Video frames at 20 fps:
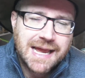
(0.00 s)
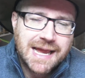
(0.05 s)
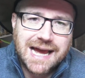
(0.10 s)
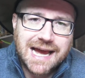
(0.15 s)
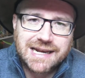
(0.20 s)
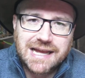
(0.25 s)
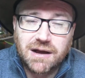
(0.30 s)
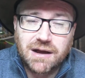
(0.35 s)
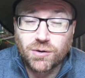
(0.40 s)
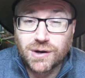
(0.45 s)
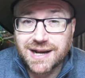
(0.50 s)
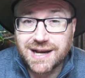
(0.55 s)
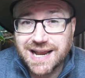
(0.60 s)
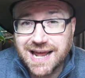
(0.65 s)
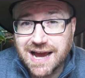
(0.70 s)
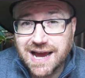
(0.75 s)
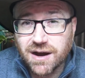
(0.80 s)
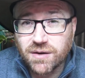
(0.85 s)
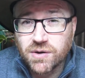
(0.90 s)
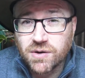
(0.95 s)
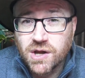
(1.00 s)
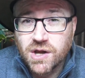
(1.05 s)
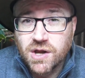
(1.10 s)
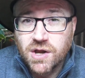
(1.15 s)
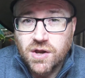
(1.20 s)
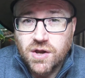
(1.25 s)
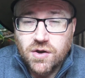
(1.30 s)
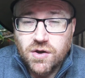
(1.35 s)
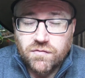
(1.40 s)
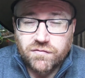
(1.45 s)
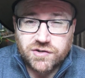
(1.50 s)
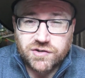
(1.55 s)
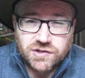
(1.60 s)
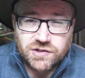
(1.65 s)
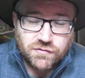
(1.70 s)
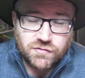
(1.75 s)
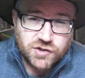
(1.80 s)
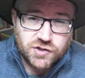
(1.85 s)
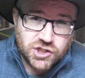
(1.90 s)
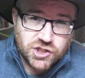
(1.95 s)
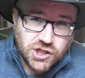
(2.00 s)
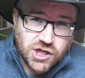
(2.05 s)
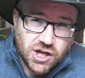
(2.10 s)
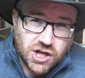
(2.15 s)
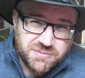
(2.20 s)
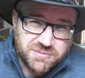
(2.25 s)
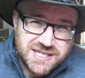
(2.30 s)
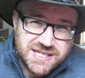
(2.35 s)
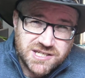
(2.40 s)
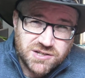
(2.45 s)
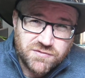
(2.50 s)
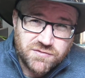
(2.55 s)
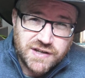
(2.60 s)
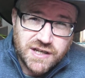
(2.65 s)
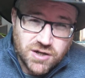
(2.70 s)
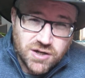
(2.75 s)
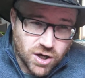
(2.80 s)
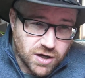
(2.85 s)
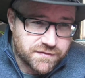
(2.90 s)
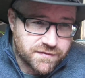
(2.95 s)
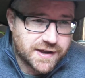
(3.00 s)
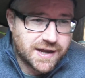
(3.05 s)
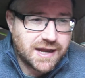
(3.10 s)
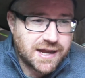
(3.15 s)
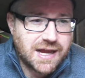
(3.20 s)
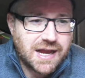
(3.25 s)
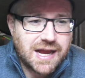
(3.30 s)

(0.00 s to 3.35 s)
and that will allow the Russian economy to recover,